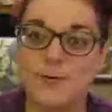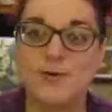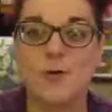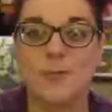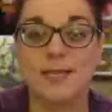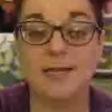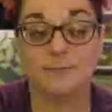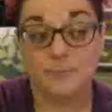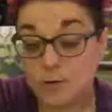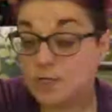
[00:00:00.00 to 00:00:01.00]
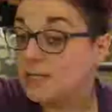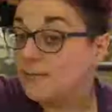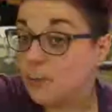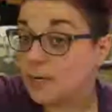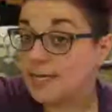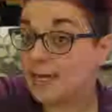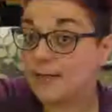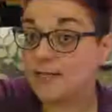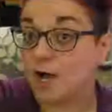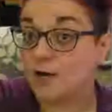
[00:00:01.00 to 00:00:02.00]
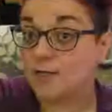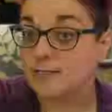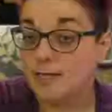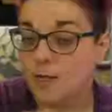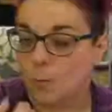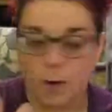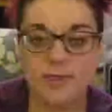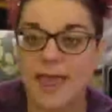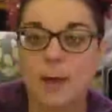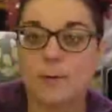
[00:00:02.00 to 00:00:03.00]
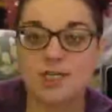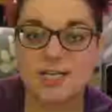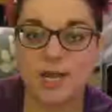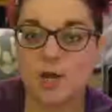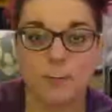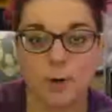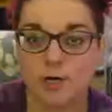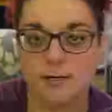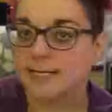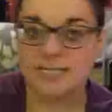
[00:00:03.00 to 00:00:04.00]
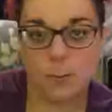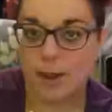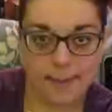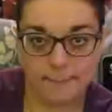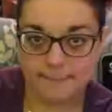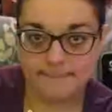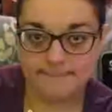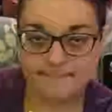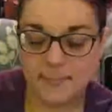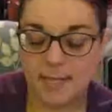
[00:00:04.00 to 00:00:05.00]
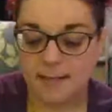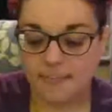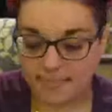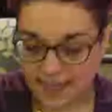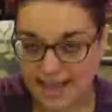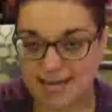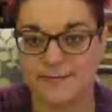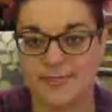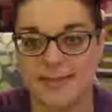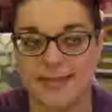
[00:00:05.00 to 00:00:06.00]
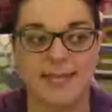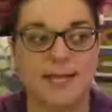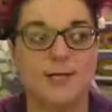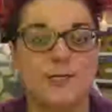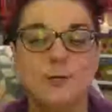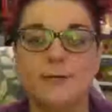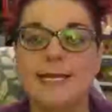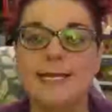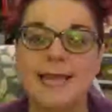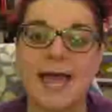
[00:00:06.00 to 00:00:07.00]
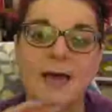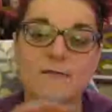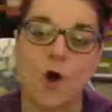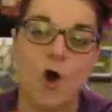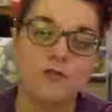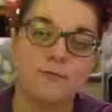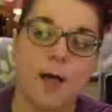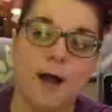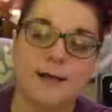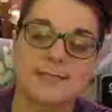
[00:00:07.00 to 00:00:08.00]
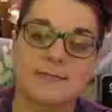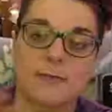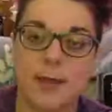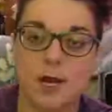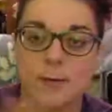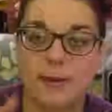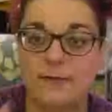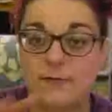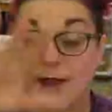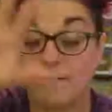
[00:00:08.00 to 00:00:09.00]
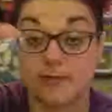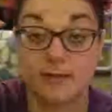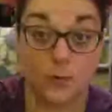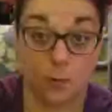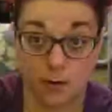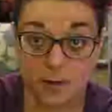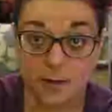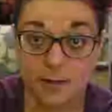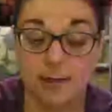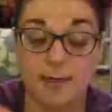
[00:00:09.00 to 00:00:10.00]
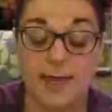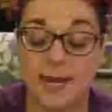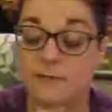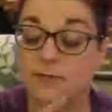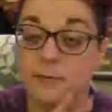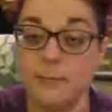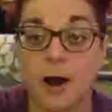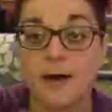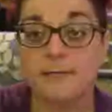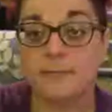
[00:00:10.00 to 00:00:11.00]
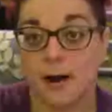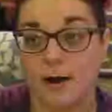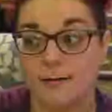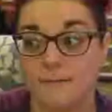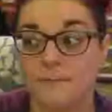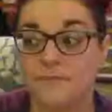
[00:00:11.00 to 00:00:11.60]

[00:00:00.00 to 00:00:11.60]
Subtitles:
nobody were to be working at McDonald's, where the heck would you get your burgers at 2 a.m.? kind of a thing. You need to have all the blocks of the pyramid for everything to work. And if the bottom part